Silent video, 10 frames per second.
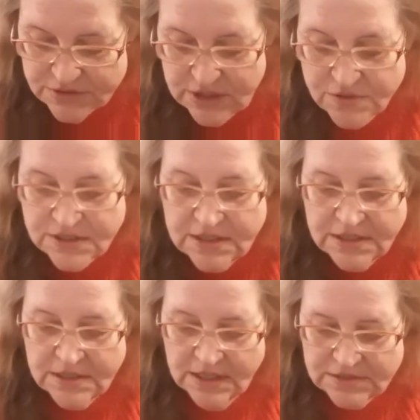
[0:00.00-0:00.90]
using it
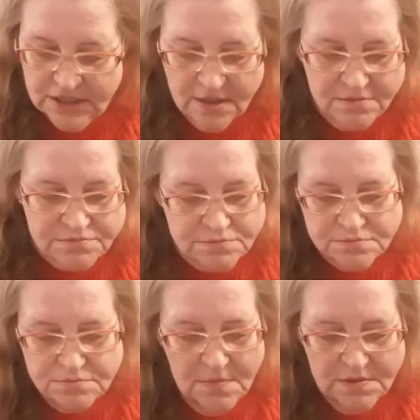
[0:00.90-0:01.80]
until,
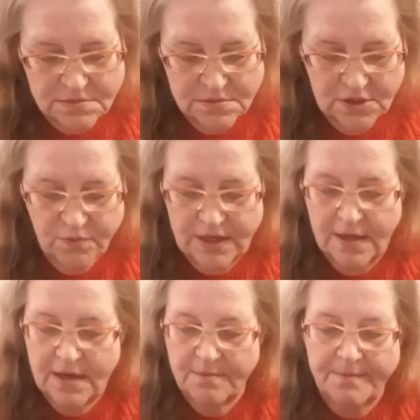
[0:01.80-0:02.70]
until we get
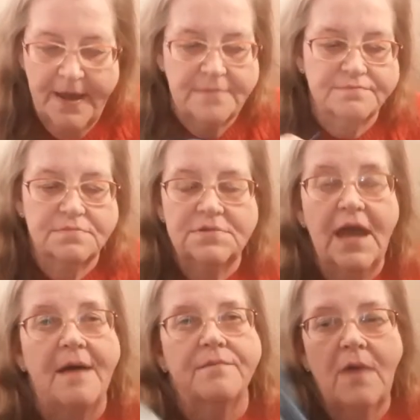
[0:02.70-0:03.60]
it. But
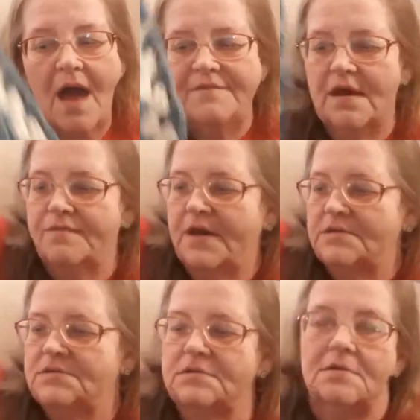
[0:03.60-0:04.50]
yeah, I've done this